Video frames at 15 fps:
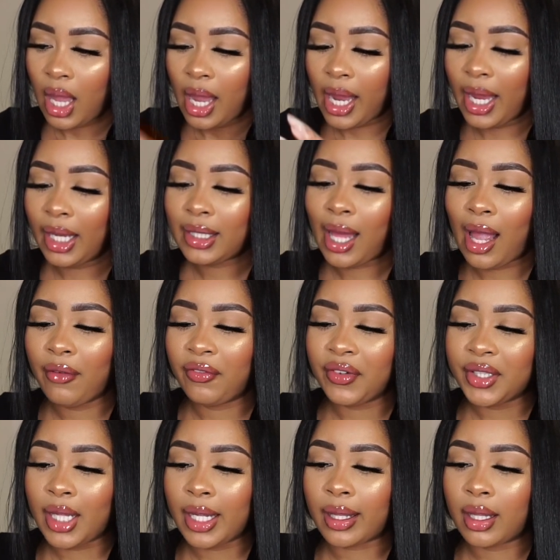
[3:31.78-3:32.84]
And I feel
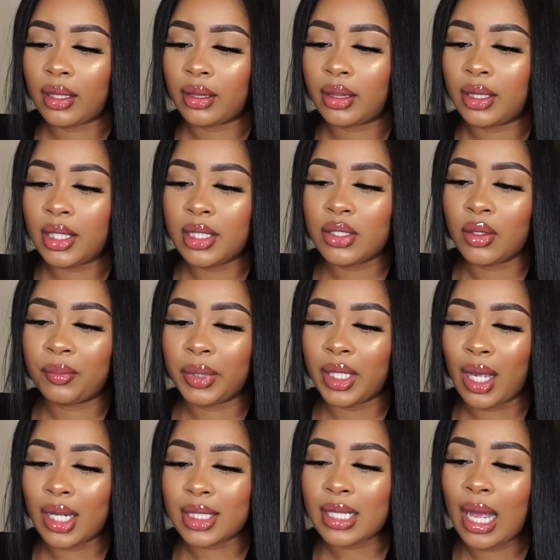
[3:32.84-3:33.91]
like these will be
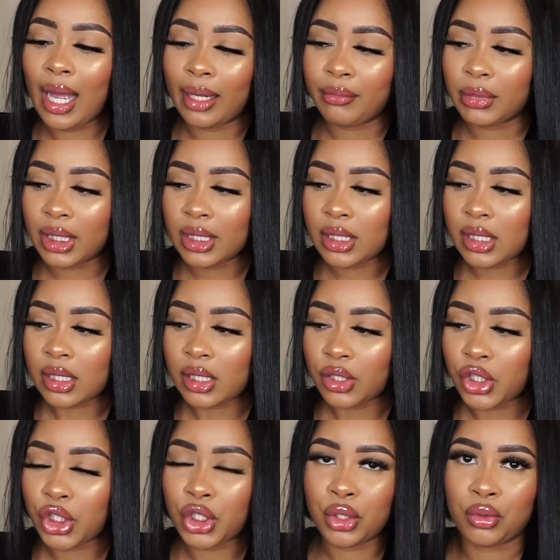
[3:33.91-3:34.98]
a timeless
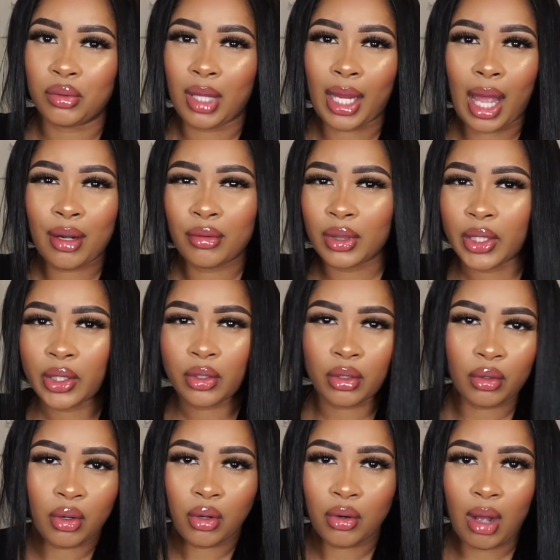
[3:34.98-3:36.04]
shoe. Like I don't think
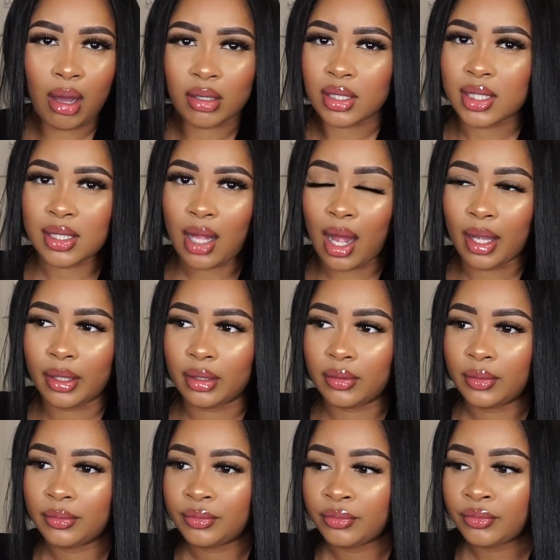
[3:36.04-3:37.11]
it'll go out of style.
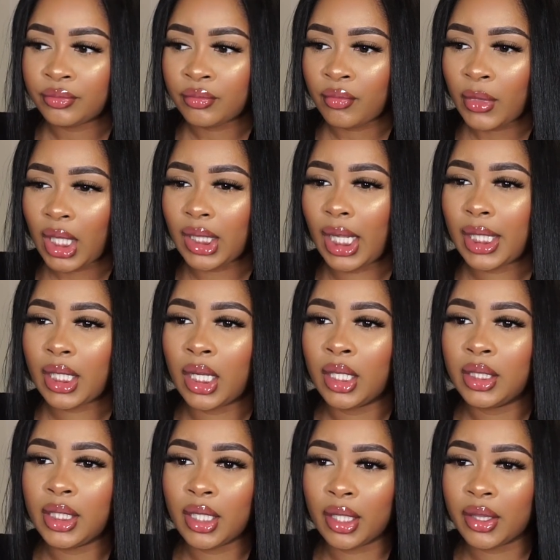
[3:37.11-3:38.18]
Like
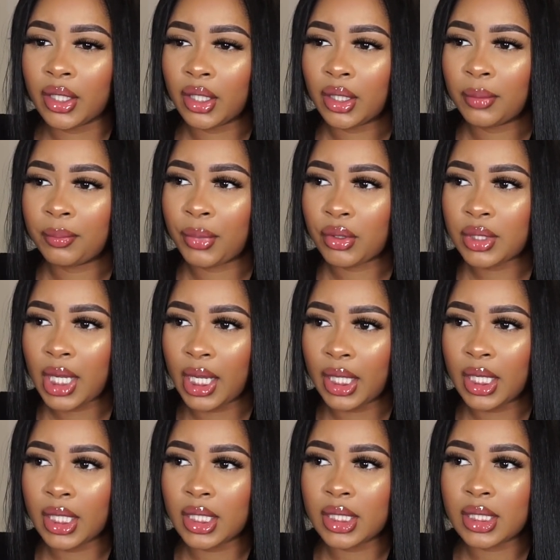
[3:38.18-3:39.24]
the other
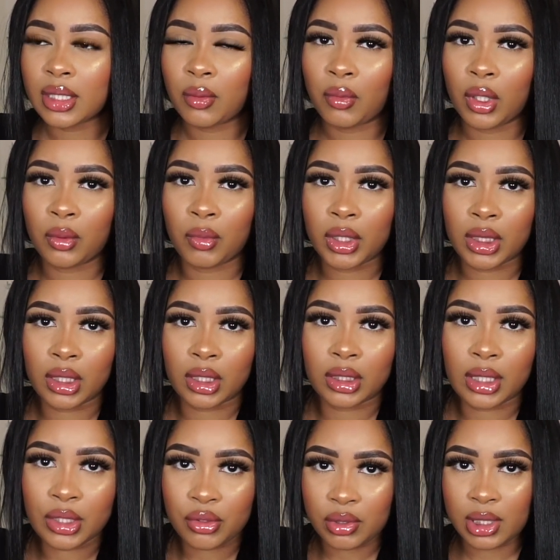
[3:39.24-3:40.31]
Bottegas, the one with the,
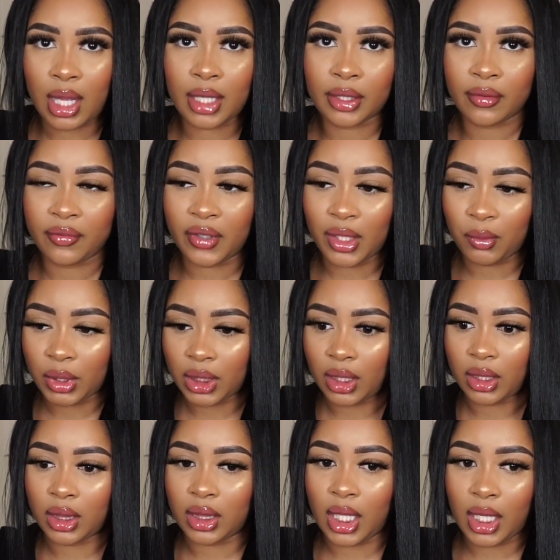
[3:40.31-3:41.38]
that you slide your foot in with the
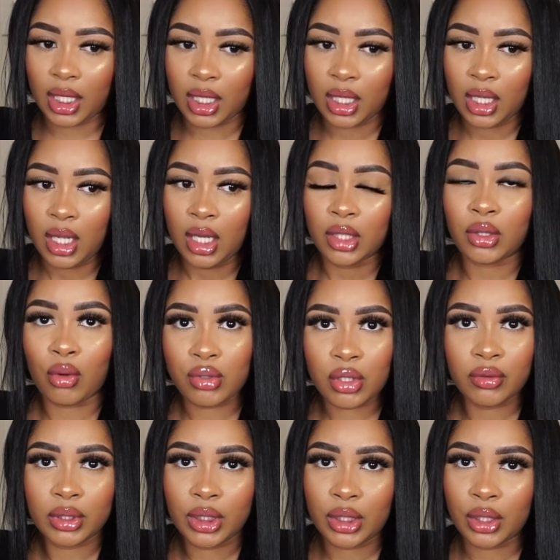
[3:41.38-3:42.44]
thick, those are
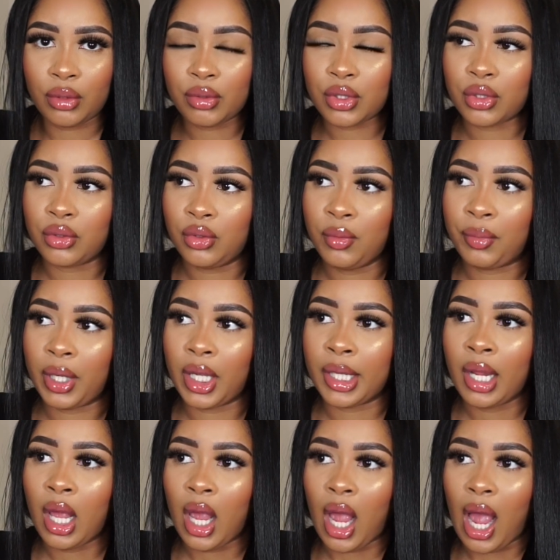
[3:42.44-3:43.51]
really cute too,
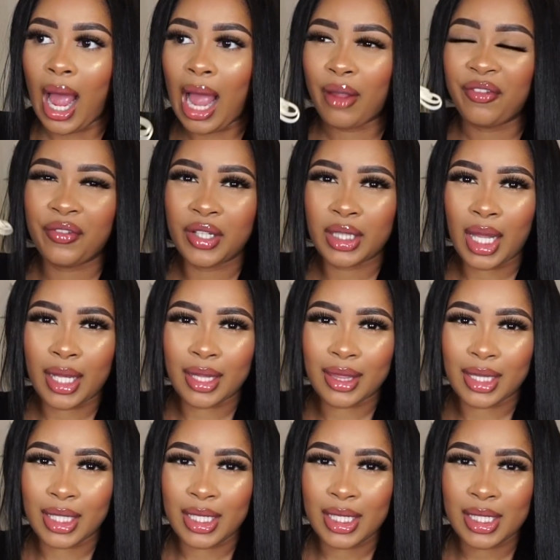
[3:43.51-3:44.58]
but I feel like
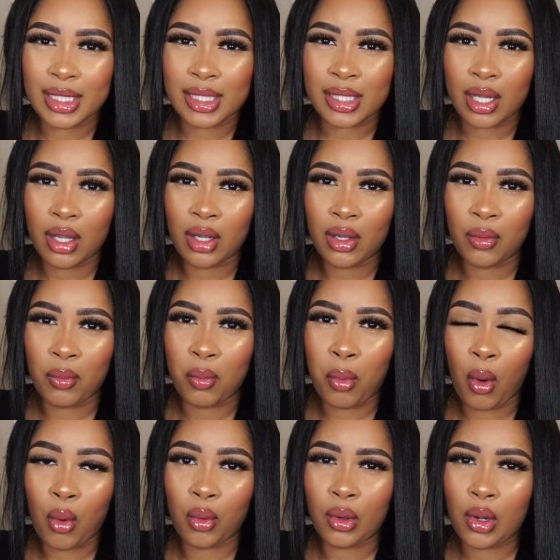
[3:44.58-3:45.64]
these
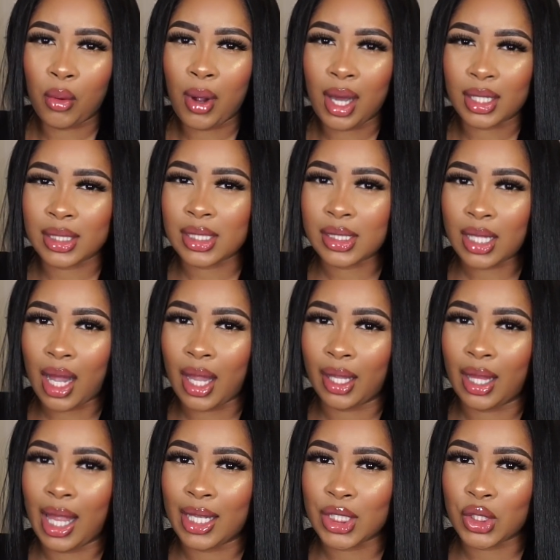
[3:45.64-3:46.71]
won't go out of style
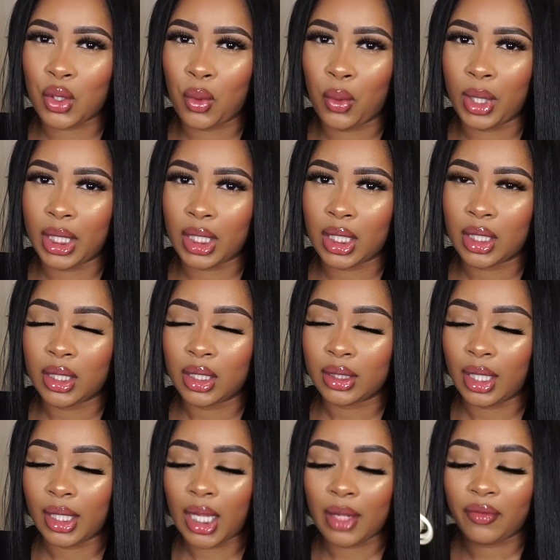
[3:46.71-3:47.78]
as quick.
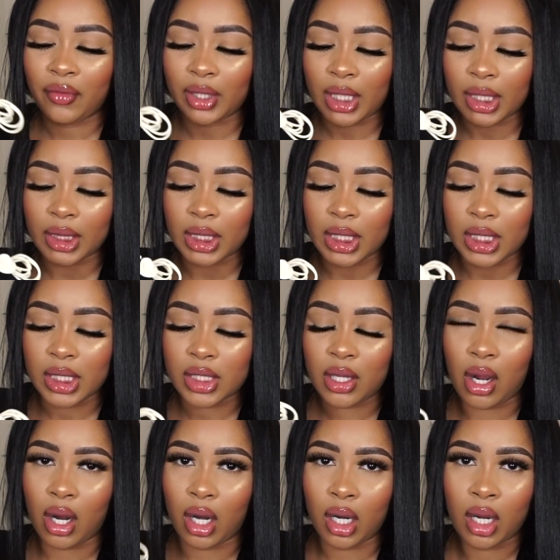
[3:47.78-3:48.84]
Like I feel like these
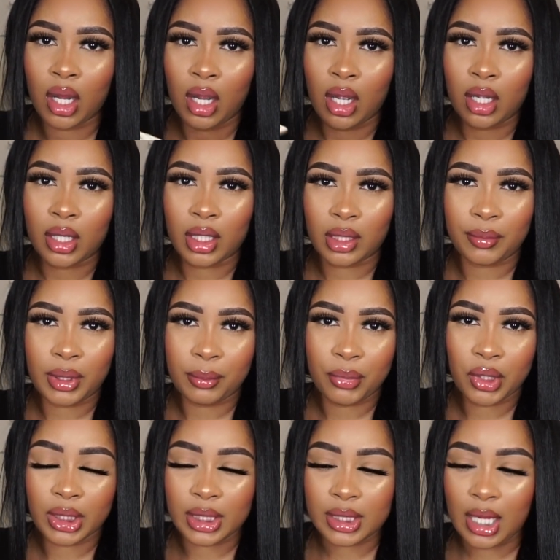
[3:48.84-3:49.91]
are gonna be
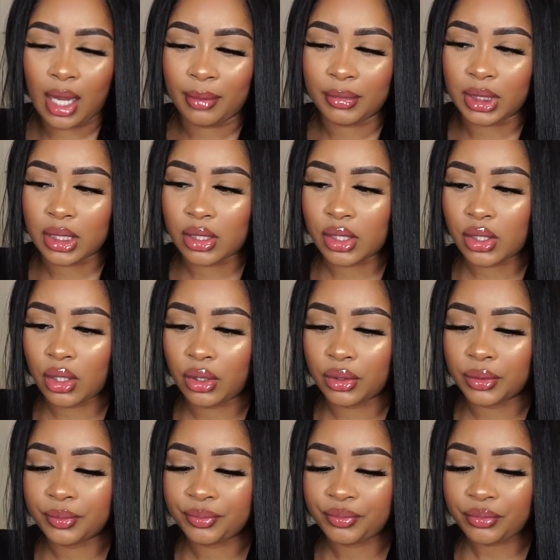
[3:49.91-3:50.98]
pretty timeless.
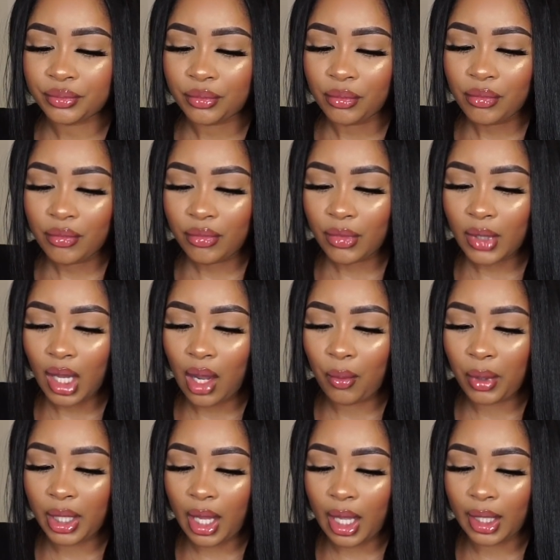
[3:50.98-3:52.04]
So I
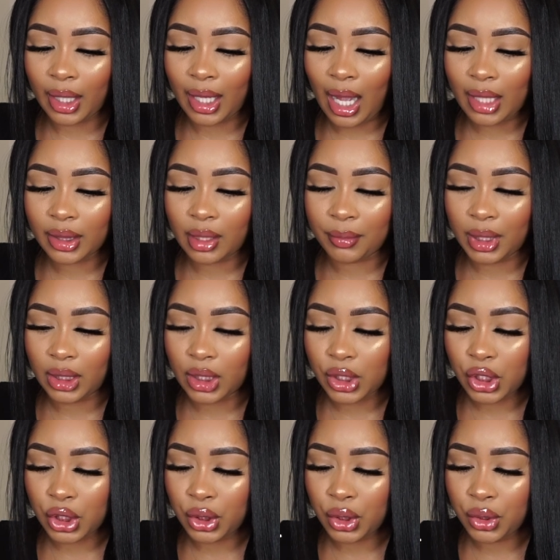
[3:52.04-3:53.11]
went ahead and got them in
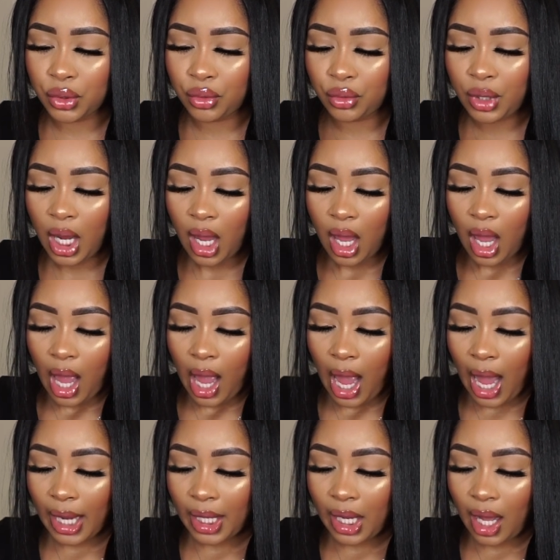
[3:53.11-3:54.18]
this nude.
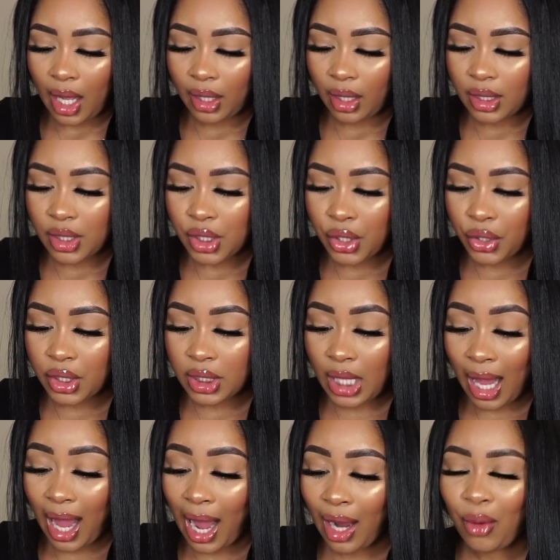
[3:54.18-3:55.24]

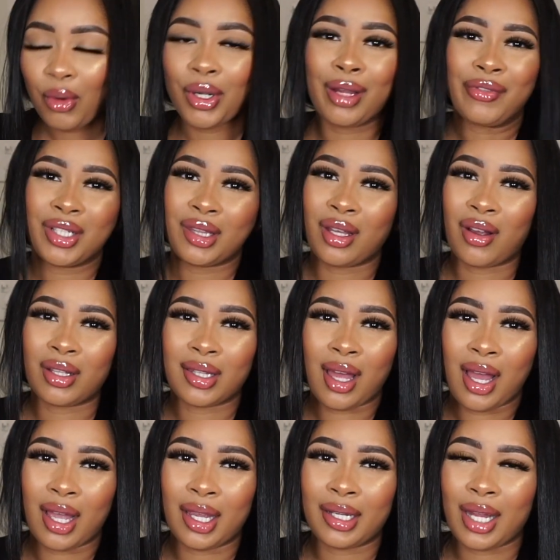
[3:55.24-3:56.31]
I ordered everything
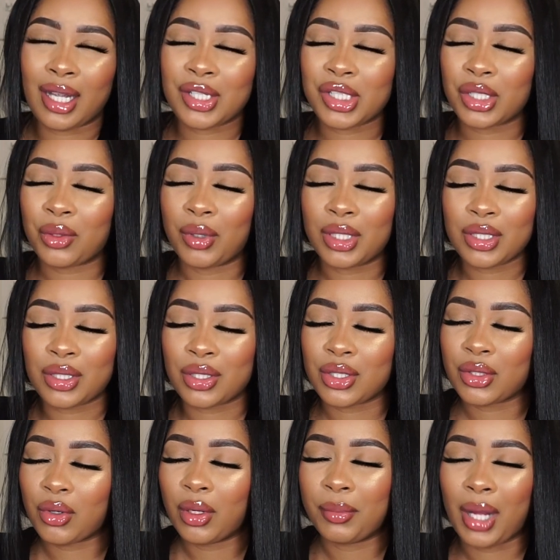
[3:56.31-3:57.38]
online. I should have went to the
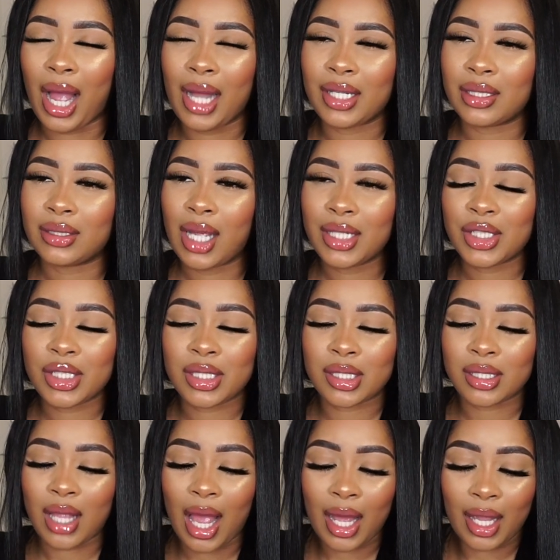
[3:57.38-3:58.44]
store, but
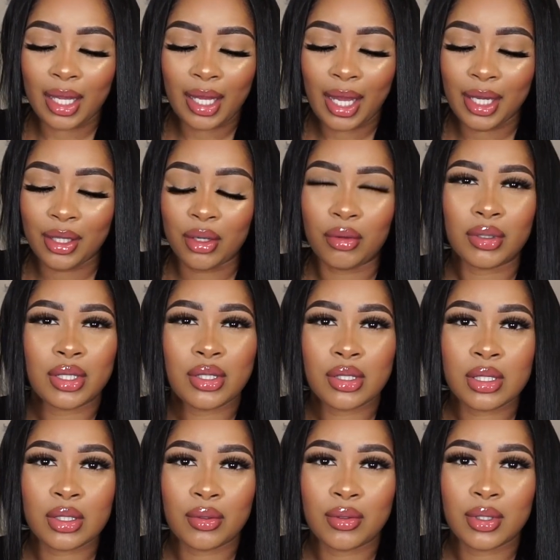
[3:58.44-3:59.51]
I hate going into
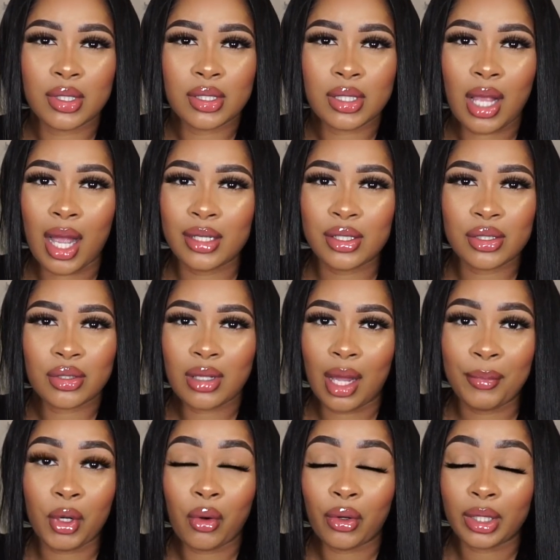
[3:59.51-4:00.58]
stores. I'm
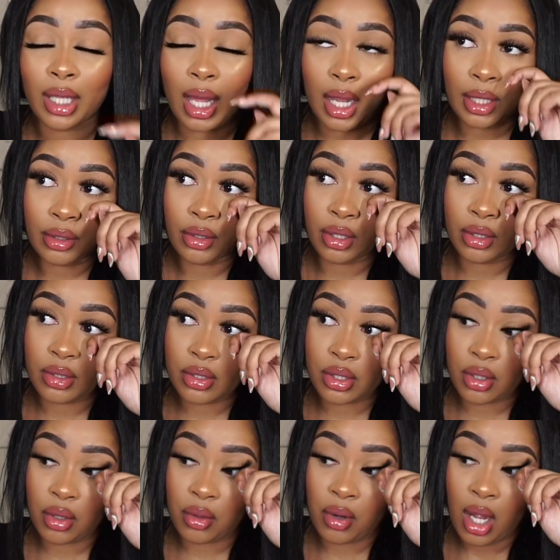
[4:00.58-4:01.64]
an online girl,
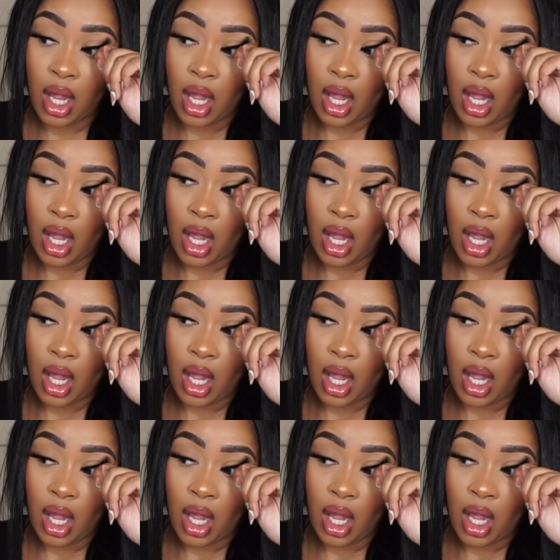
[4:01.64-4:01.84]
so